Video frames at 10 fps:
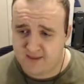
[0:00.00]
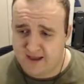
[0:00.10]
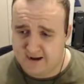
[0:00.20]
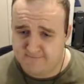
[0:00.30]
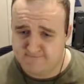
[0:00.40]

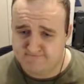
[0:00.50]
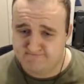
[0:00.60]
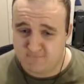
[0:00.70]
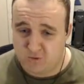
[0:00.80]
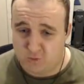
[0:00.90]

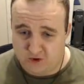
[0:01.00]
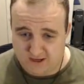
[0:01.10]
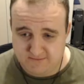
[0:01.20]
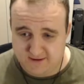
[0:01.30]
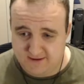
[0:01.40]

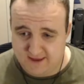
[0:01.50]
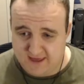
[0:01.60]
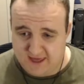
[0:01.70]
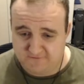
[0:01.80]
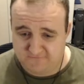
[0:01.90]
WarGaming,
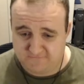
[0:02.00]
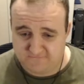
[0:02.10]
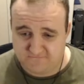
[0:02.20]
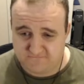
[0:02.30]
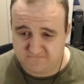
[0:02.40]
if
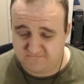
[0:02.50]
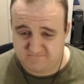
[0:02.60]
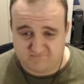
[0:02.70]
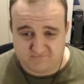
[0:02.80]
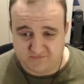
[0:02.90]

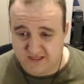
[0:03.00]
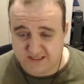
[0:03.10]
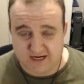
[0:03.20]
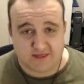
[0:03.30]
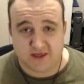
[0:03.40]
there's
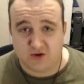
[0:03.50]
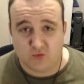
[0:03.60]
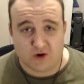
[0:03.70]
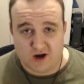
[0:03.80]
anything you want to